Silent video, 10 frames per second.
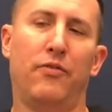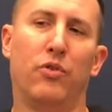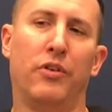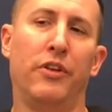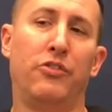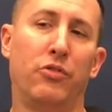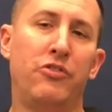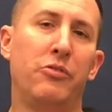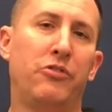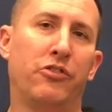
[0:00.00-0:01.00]
For the
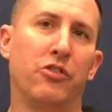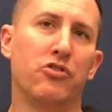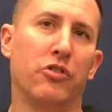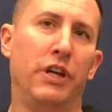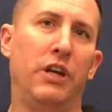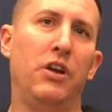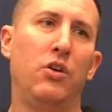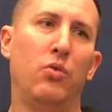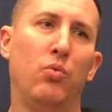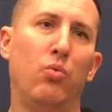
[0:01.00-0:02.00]
pterygium surgery,
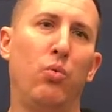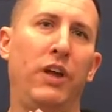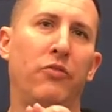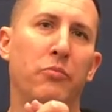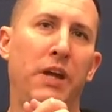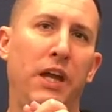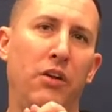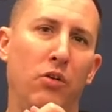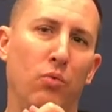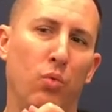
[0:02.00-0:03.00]
we've
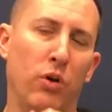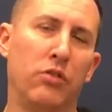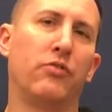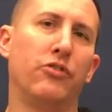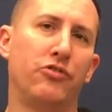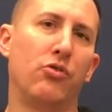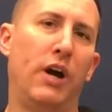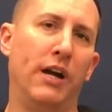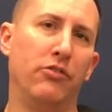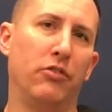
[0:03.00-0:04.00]
made wonderful
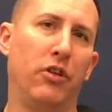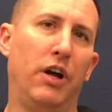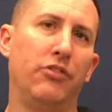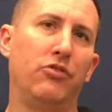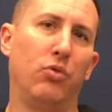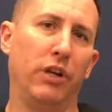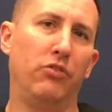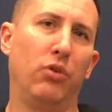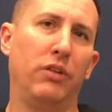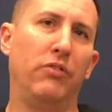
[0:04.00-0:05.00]
strides over the last 20,
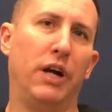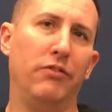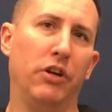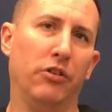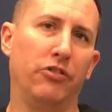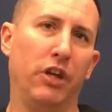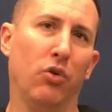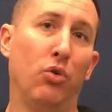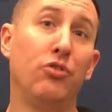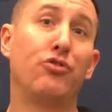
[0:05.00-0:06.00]
25 years. The
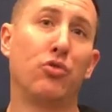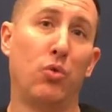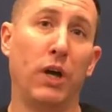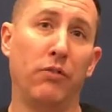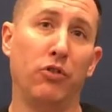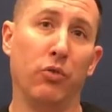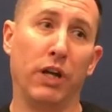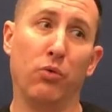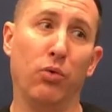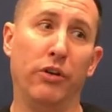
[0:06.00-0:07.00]
old school way of doing
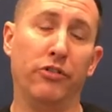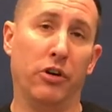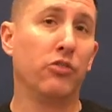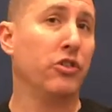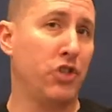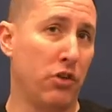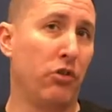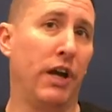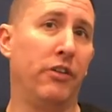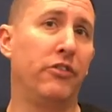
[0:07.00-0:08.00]
it was under
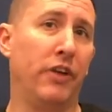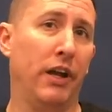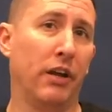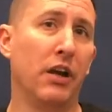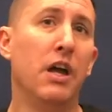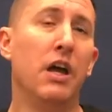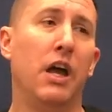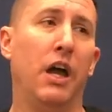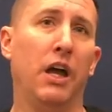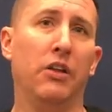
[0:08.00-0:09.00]
general anesthetic,
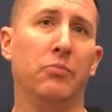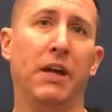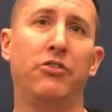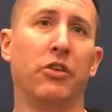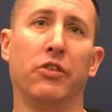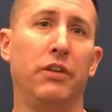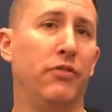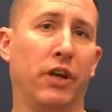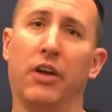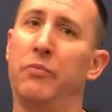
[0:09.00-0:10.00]
and basically,
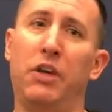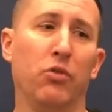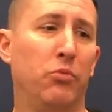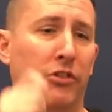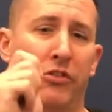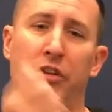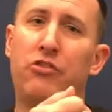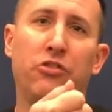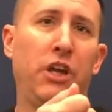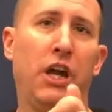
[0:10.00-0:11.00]
forgive me, you would put
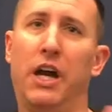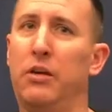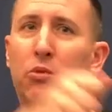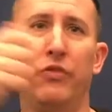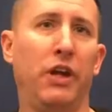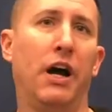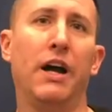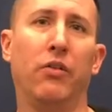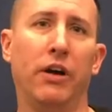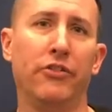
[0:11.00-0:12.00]
stitches in the eye to move the
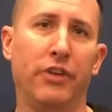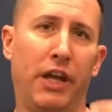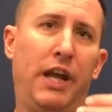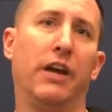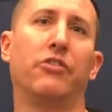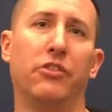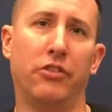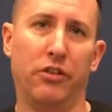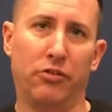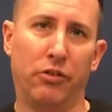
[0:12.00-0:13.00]
eye around to get access
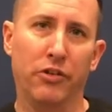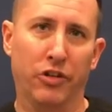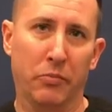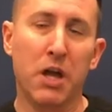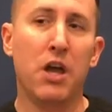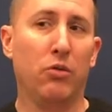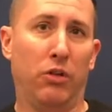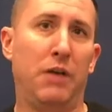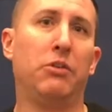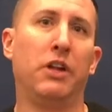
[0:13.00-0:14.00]
to the pterygium.
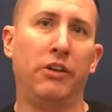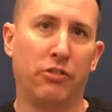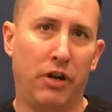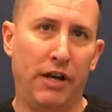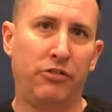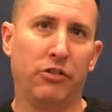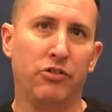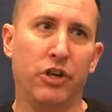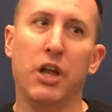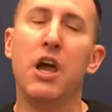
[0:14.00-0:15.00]
Well, I'm a laser eye
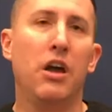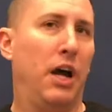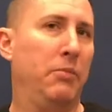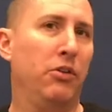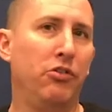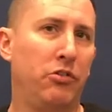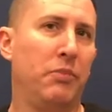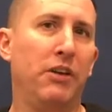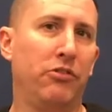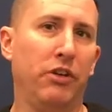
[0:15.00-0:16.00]
surgeon. I'm used to
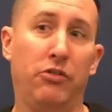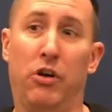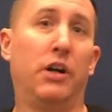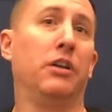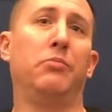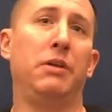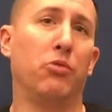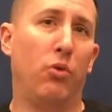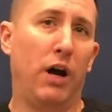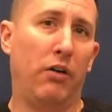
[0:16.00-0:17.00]
basically talking to
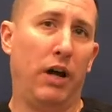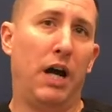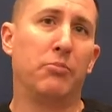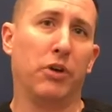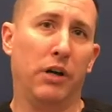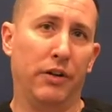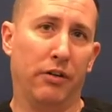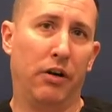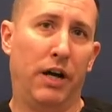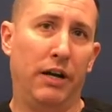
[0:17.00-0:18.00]
people while I operate on
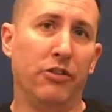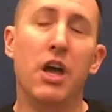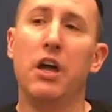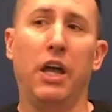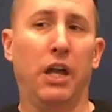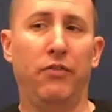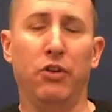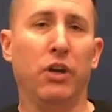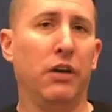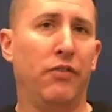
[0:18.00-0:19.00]
their eyes, and if
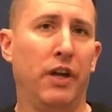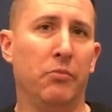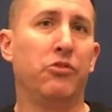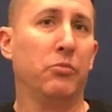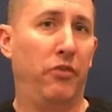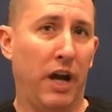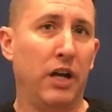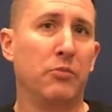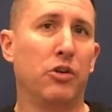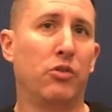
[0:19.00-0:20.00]
you give them some
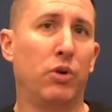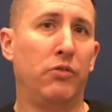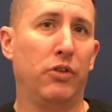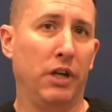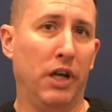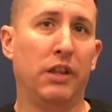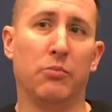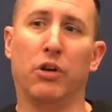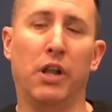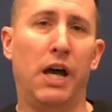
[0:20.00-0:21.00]
Valium or equivalent, get
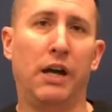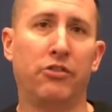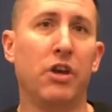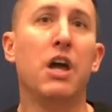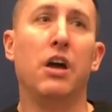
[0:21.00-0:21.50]
them relaxed,